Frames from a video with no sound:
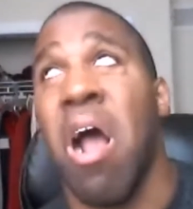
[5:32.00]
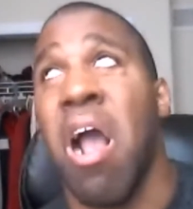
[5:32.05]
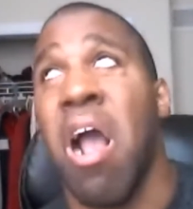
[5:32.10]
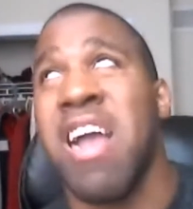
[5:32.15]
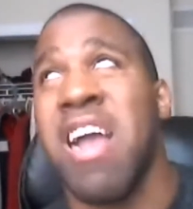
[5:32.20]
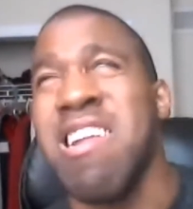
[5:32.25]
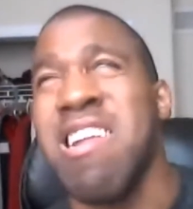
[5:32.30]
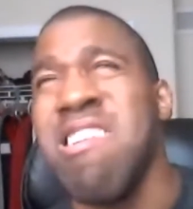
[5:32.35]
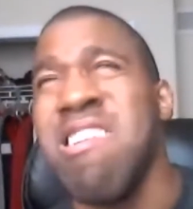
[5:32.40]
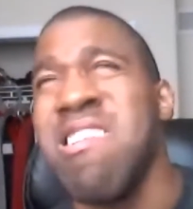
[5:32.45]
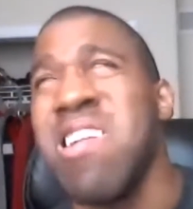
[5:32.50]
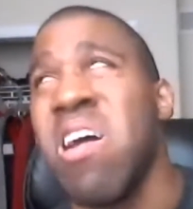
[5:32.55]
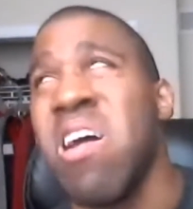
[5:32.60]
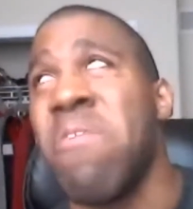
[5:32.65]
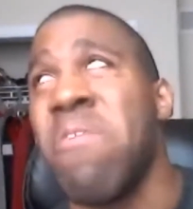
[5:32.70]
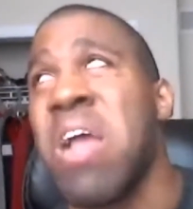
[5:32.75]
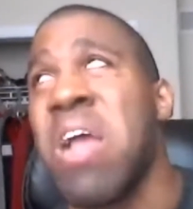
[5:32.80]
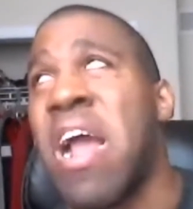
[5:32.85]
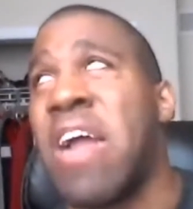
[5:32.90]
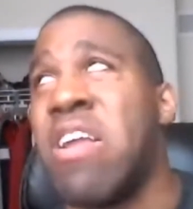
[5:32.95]
can you tell
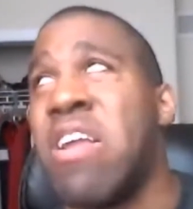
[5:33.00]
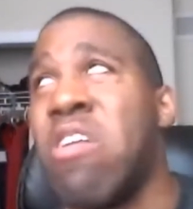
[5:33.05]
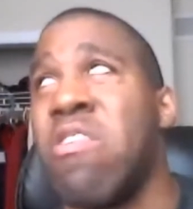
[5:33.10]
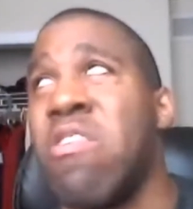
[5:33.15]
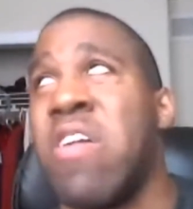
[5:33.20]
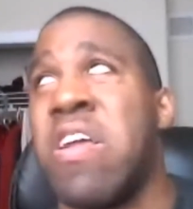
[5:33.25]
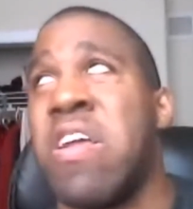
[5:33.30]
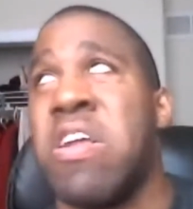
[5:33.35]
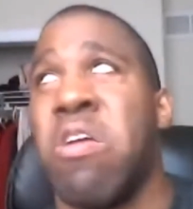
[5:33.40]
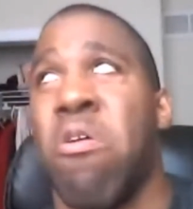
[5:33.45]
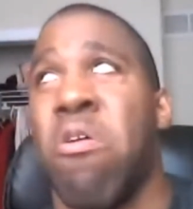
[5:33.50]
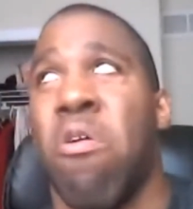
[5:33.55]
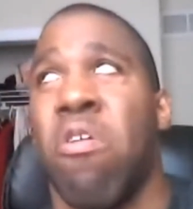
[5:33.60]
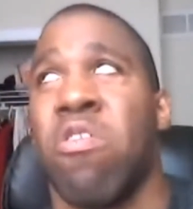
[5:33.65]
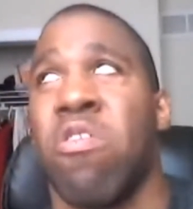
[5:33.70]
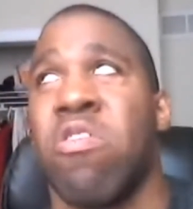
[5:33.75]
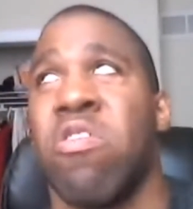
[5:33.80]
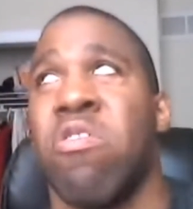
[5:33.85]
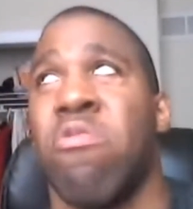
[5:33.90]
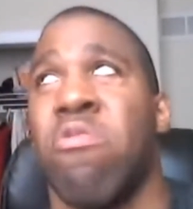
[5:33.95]
me, I know that you're
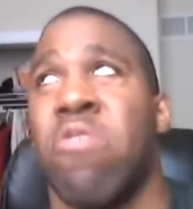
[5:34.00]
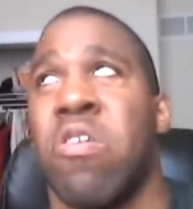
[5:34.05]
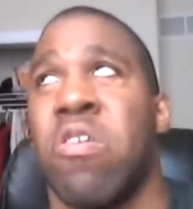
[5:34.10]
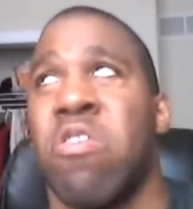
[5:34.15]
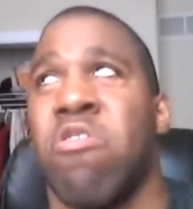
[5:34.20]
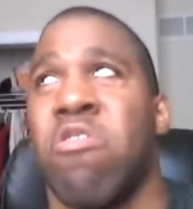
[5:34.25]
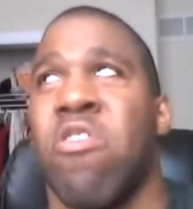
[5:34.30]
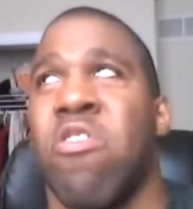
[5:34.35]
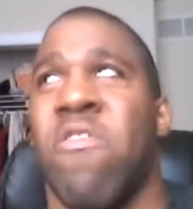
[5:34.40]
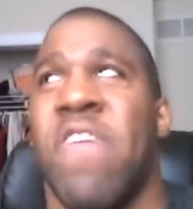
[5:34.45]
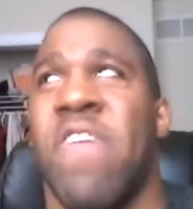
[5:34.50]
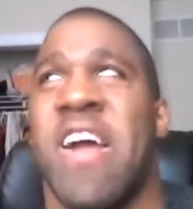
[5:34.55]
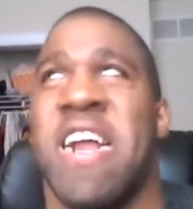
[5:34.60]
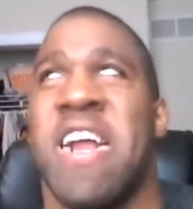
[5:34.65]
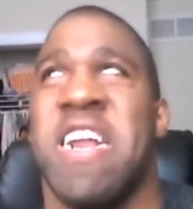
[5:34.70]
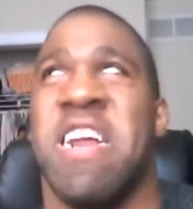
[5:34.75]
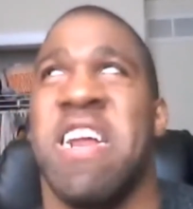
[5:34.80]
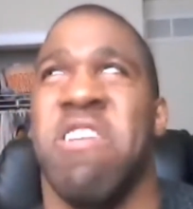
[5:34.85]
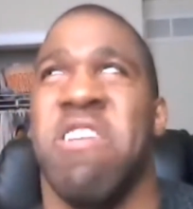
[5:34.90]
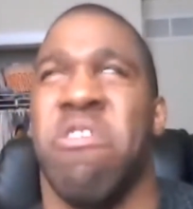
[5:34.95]
also a certified
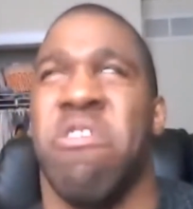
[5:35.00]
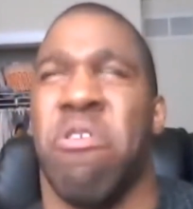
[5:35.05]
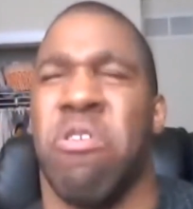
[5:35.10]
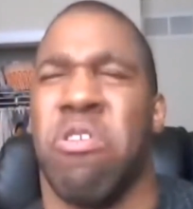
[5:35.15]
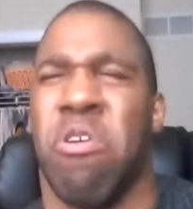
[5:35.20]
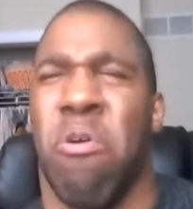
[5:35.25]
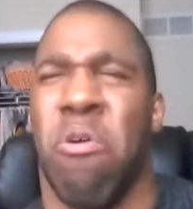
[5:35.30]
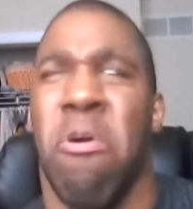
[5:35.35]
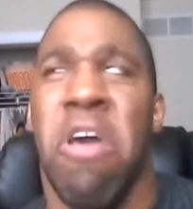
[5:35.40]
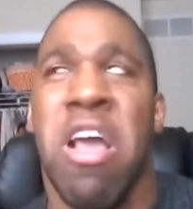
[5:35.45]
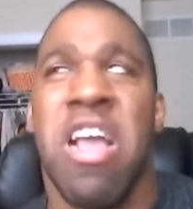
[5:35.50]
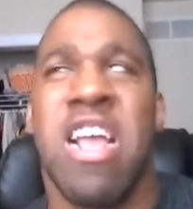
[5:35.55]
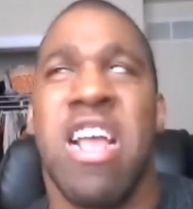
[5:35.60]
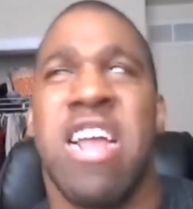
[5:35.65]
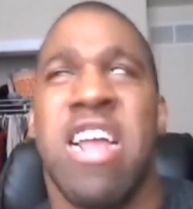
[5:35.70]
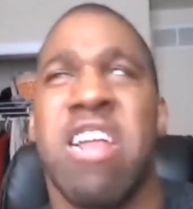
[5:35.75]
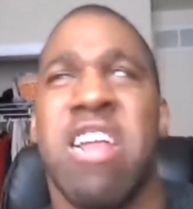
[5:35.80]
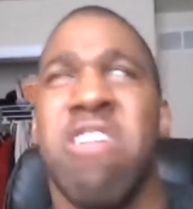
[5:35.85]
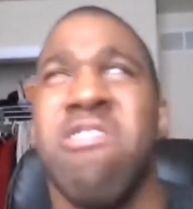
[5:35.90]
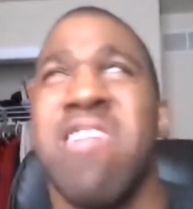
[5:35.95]
teacher, so can
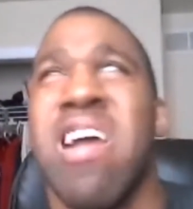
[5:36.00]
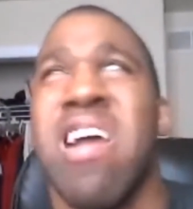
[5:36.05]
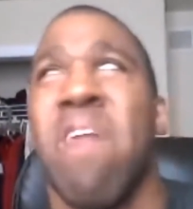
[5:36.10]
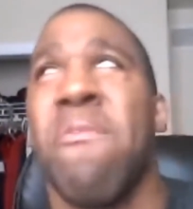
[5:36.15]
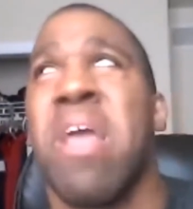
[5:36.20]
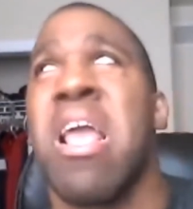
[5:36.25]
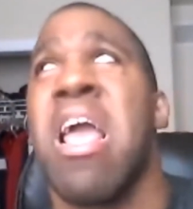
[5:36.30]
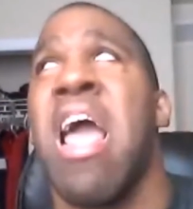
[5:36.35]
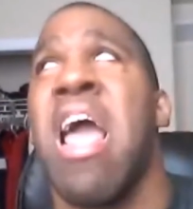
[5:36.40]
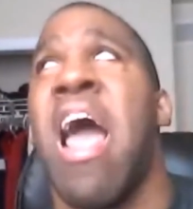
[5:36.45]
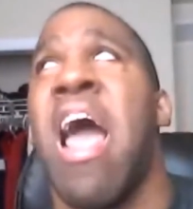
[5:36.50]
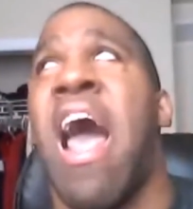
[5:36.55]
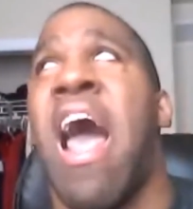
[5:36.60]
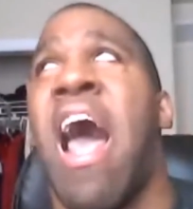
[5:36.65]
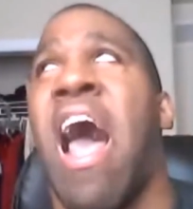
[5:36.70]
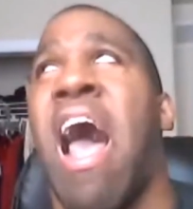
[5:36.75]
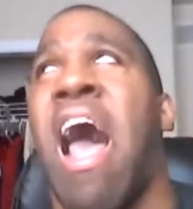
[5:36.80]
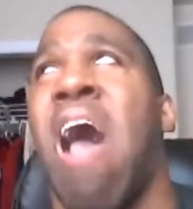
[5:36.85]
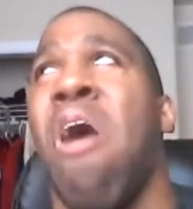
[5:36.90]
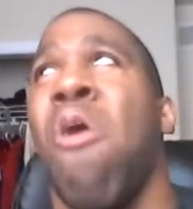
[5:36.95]
you tell me
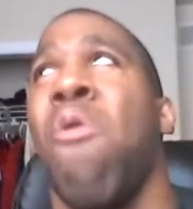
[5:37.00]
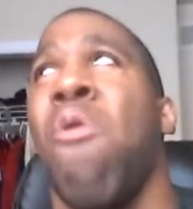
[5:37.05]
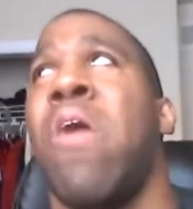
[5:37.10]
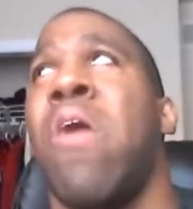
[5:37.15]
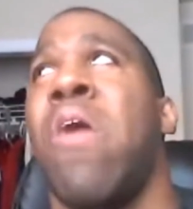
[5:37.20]
how